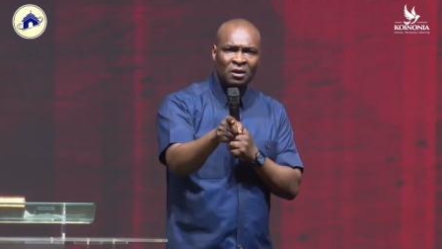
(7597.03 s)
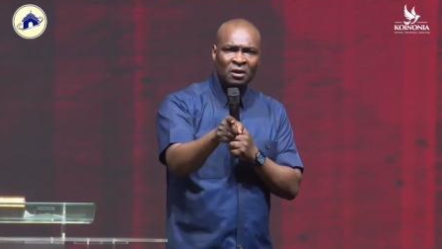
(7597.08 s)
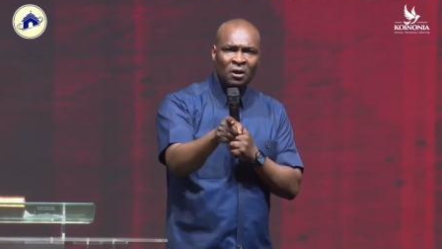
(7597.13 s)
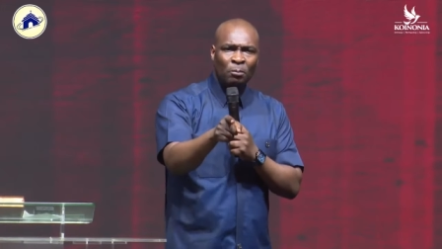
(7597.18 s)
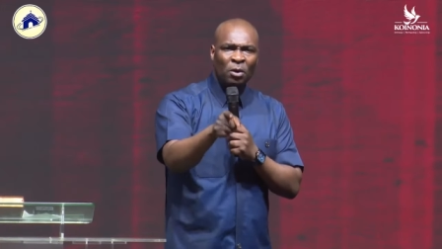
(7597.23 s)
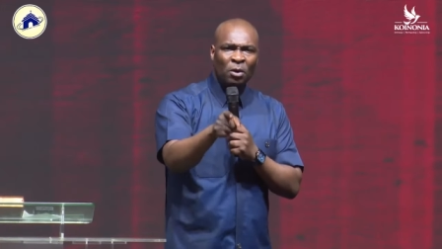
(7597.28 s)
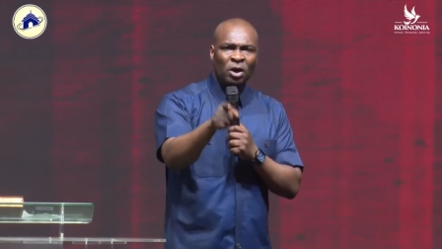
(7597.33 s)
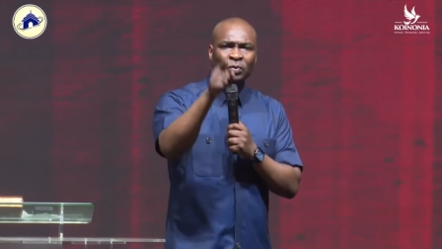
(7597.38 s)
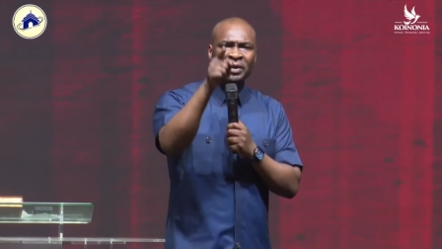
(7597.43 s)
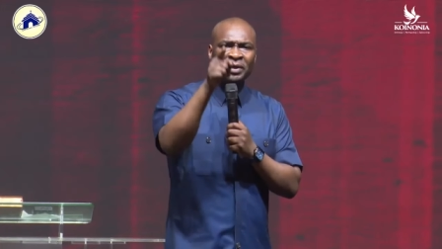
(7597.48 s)

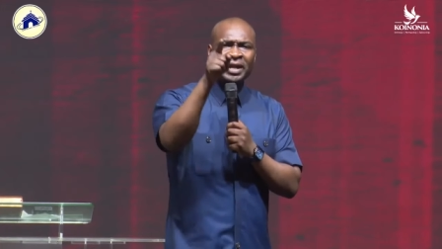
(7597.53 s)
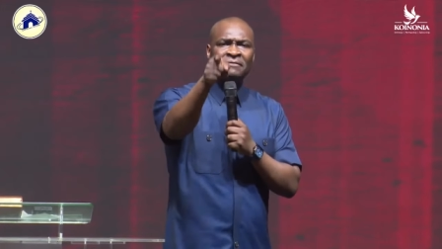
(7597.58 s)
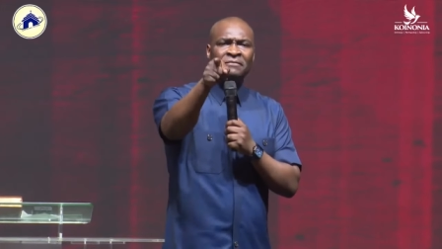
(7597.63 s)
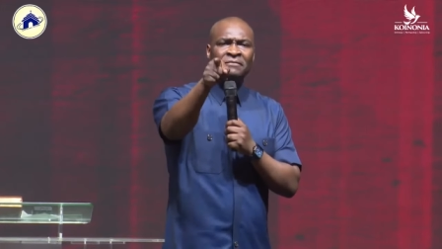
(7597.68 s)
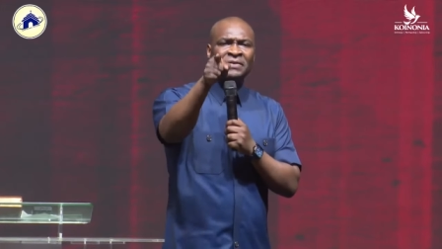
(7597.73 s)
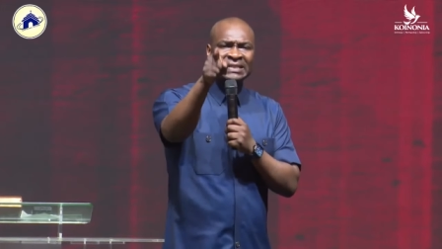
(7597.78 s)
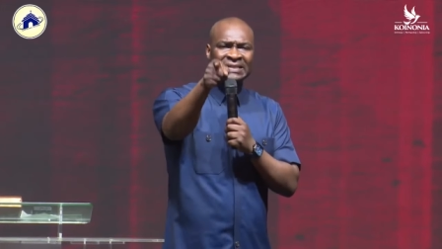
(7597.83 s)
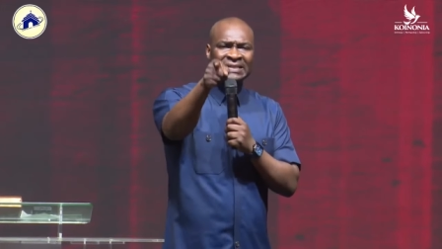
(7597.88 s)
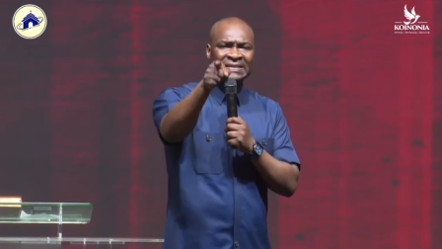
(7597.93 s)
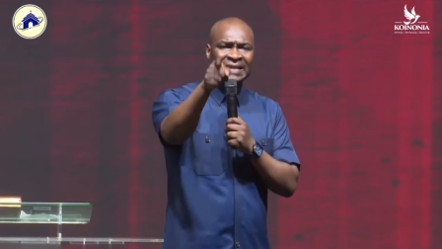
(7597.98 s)
but with
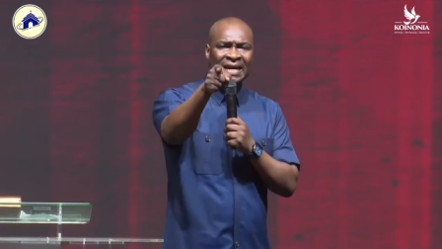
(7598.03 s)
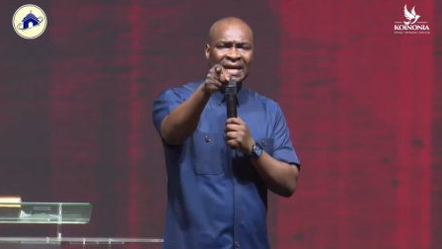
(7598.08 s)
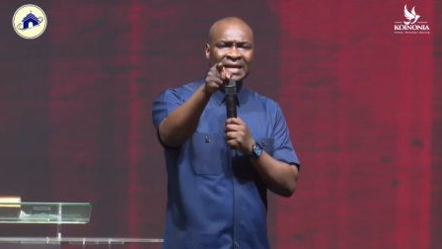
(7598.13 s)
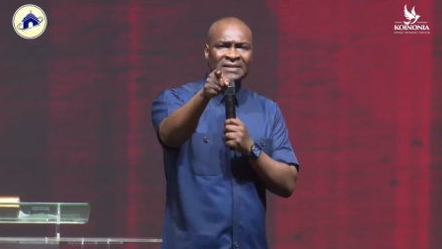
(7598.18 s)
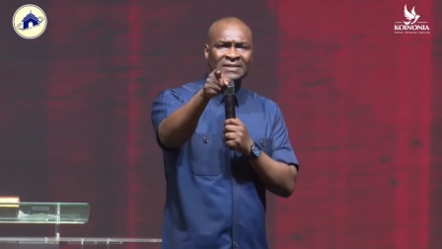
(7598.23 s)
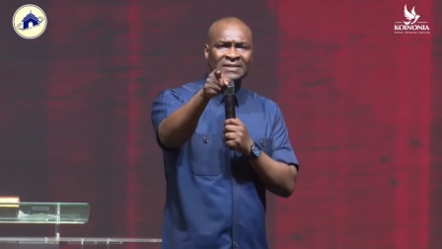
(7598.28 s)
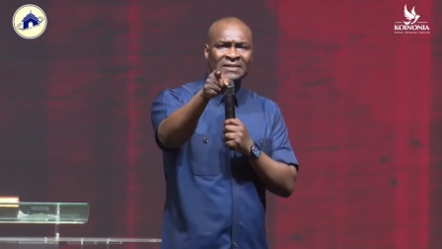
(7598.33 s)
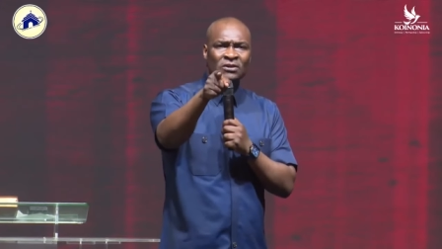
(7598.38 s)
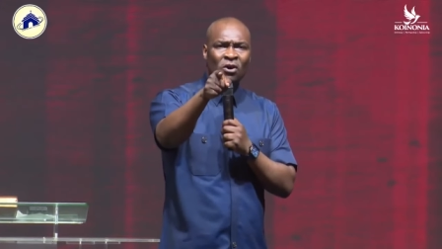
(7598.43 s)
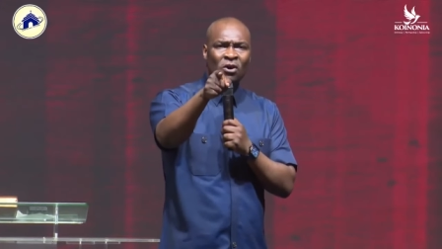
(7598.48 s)
every
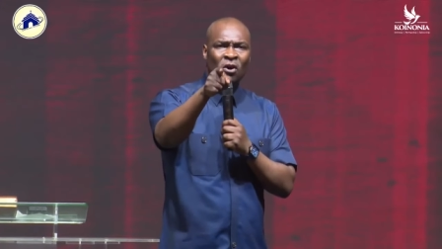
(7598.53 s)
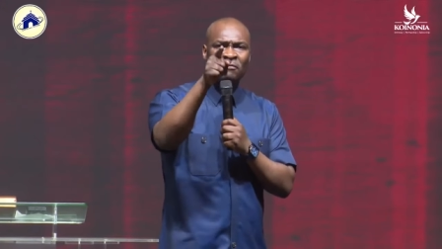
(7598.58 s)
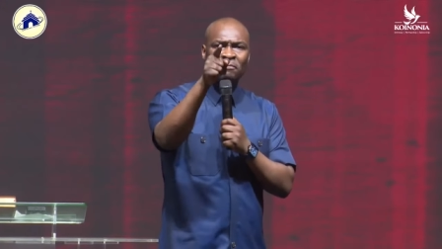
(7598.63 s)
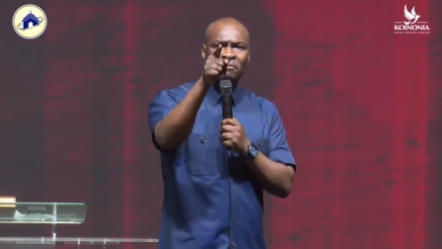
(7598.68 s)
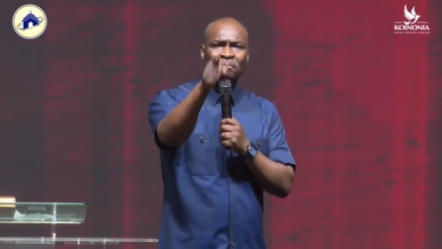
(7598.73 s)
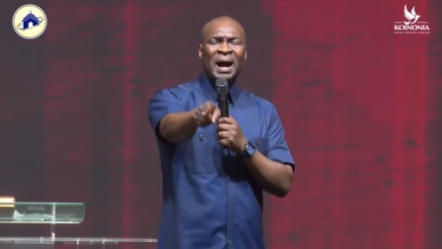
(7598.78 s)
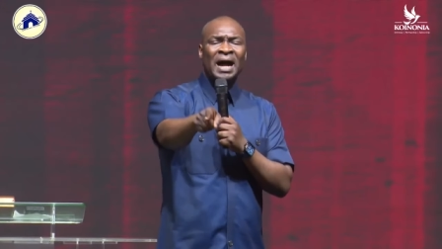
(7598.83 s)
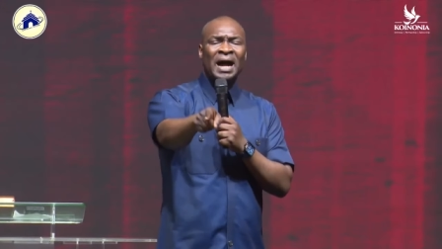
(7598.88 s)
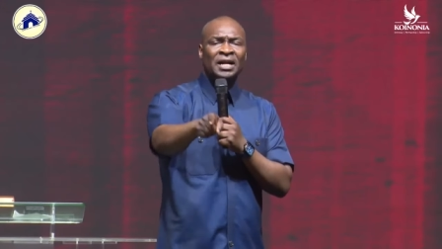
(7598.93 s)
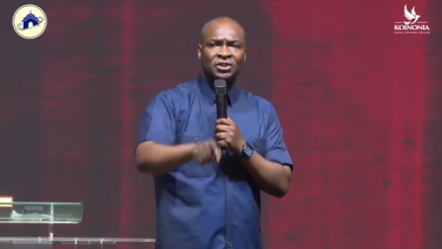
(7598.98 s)
sense
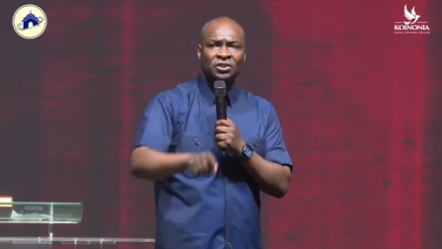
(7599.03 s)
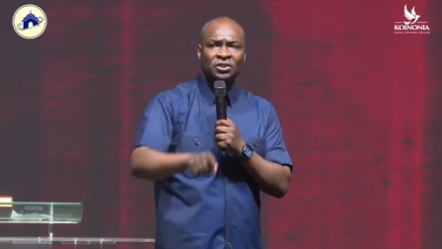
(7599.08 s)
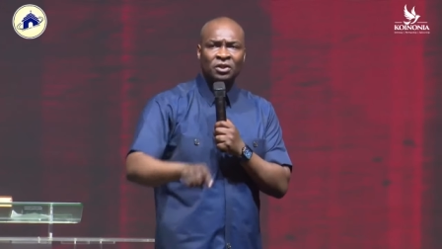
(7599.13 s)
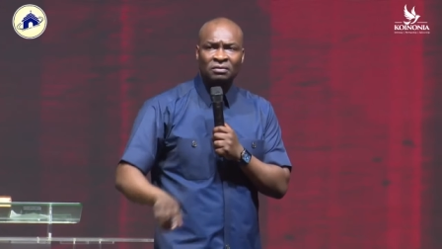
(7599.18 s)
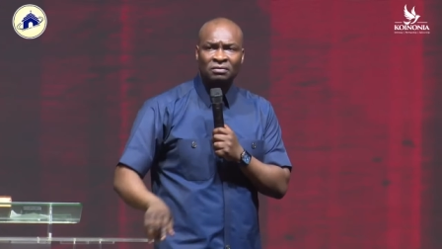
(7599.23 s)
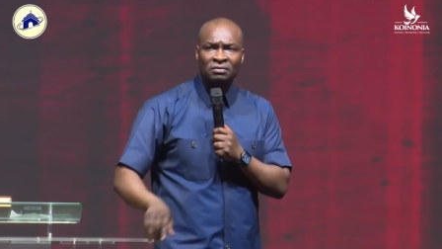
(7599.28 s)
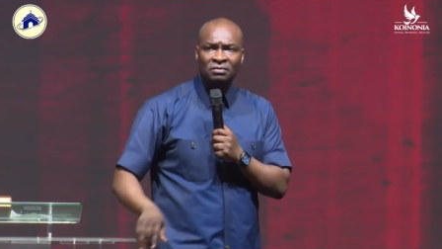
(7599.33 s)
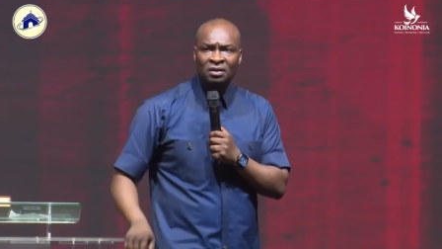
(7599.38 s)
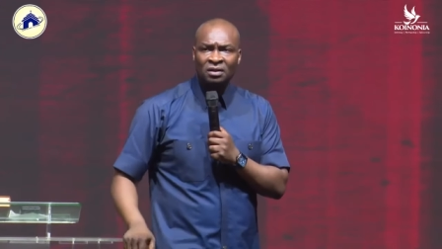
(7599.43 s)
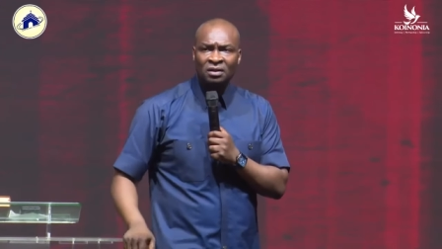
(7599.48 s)
of
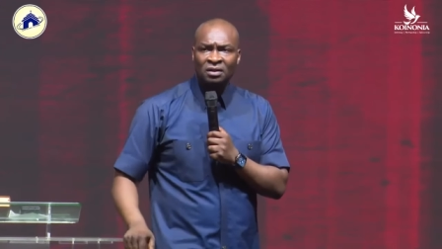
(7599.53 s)
passion,